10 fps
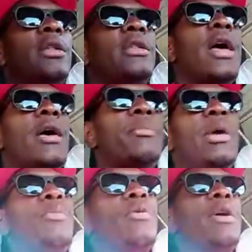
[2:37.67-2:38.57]
that
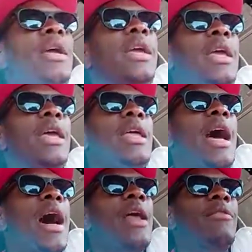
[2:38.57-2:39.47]
people can get
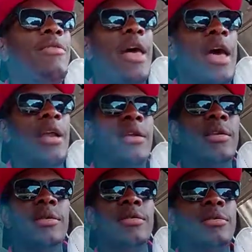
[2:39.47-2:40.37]
out of that
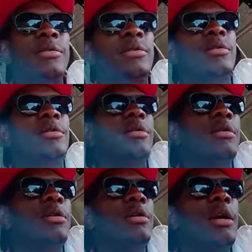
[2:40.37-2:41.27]

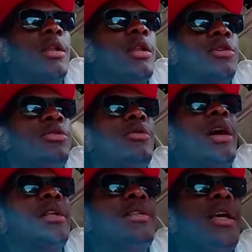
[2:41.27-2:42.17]
unless you
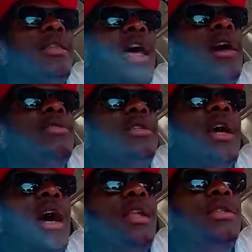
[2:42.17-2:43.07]
got
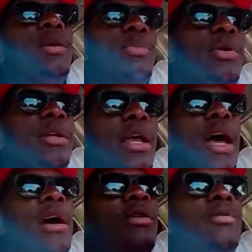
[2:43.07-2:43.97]
$10,000 to put
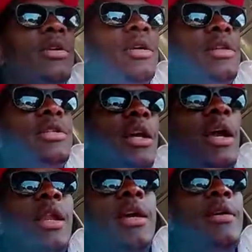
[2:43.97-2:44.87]
down to
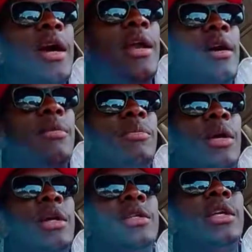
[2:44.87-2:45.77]
clear that up.
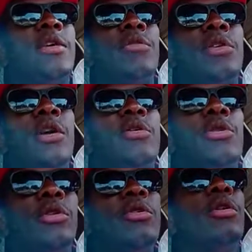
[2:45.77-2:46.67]
Because even though
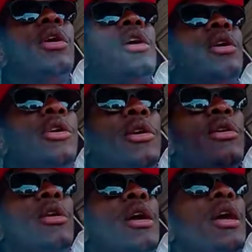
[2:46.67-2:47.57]
you're
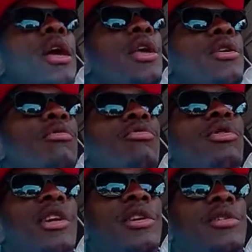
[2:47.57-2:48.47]
in the
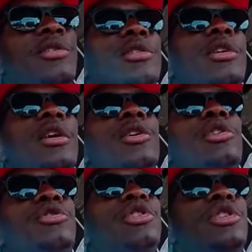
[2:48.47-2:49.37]
rears,
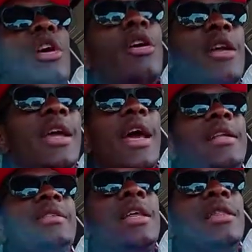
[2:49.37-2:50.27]
you're starting
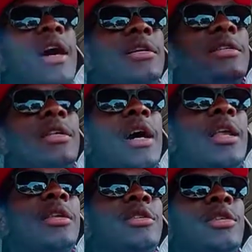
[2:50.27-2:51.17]
at
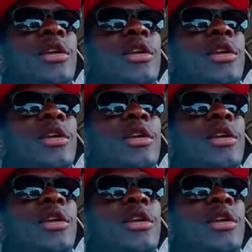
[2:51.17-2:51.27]
$10,000,